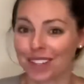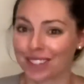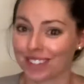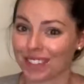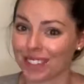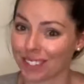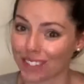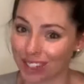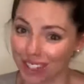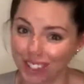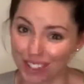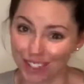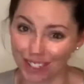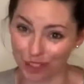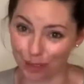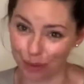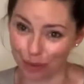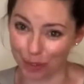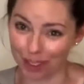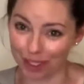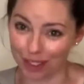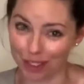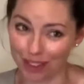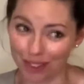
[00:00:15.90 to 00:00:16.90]
just this
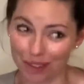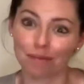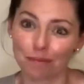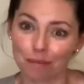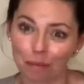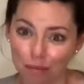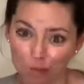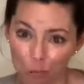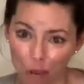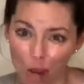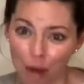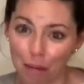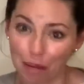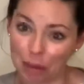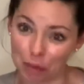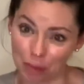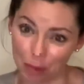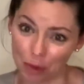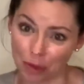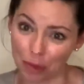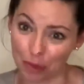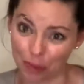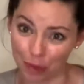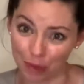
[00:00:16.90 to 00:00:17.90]
once. Probably more
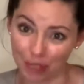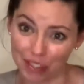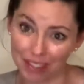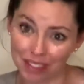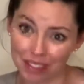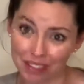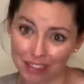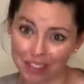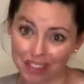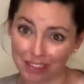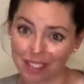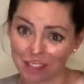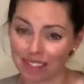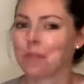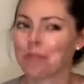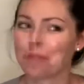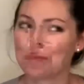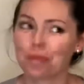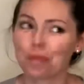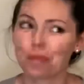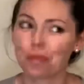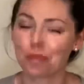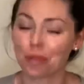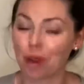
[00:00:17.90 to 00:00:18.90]
than once.
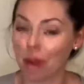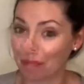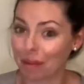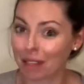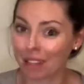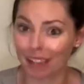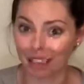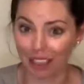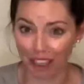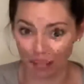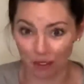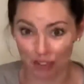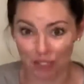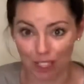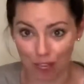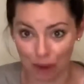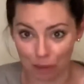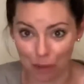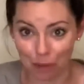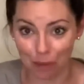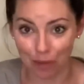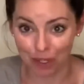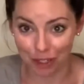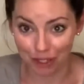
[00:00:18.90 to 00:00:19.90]
Probably like every time
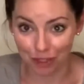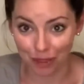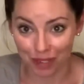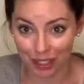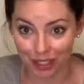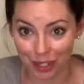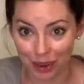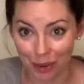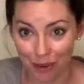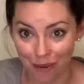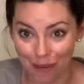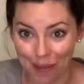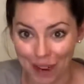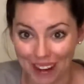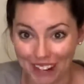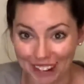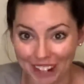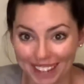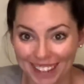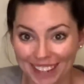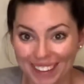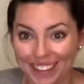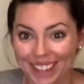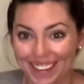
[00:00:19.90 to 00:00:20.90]
you watch a video of mine.
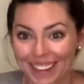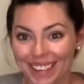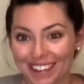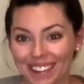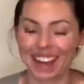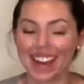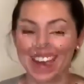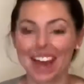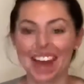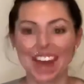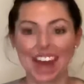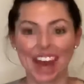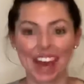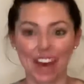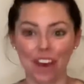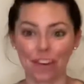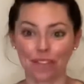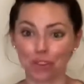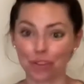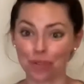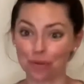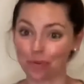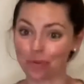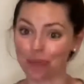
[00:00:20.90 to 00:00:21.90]
If
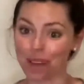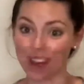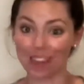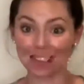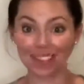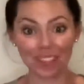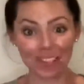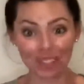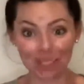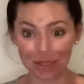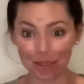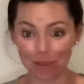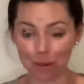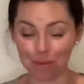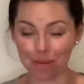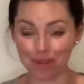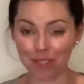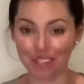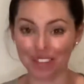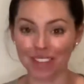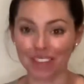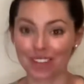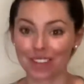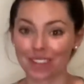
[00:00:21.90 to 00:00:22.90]
you read the description
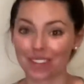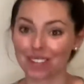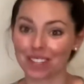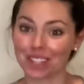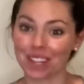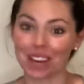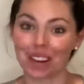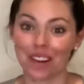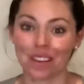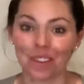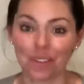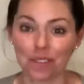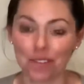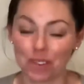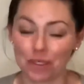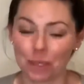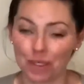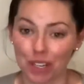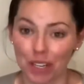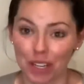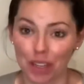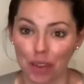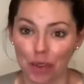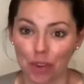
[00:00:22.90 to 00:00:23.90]
or the title of this
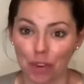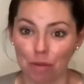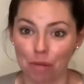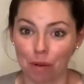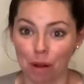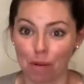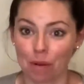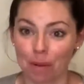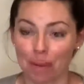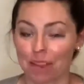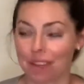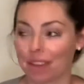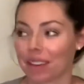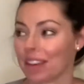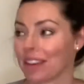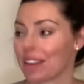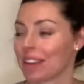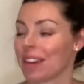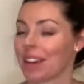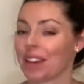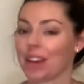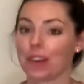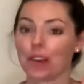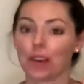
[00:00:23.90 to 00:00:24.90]
video, you're probably
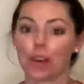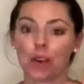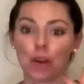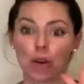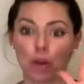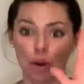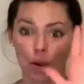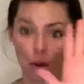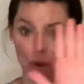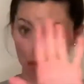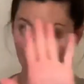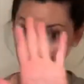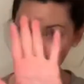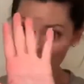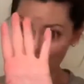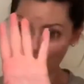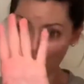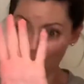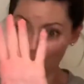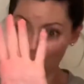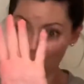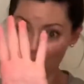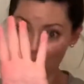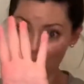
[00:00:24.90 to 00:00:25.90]
thinking, hold
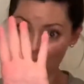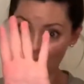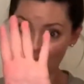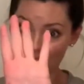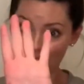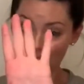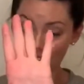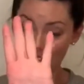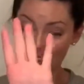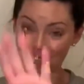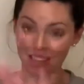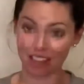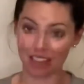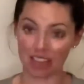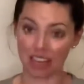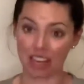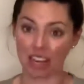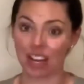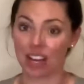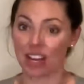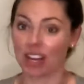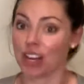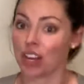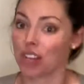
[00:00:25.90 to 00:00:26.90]
on,
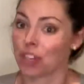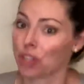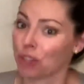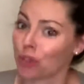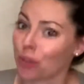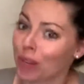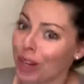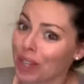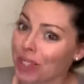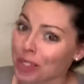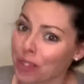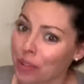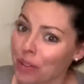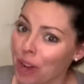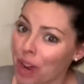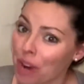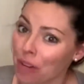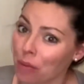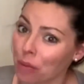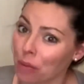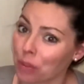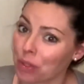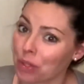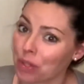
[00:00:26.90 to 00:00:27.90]
you guys don't have
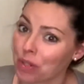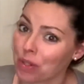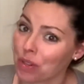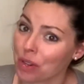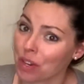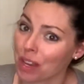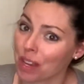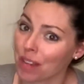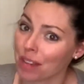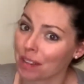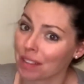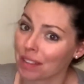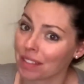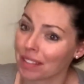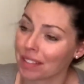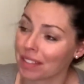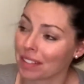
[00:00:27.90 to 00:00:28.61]
rules in your house?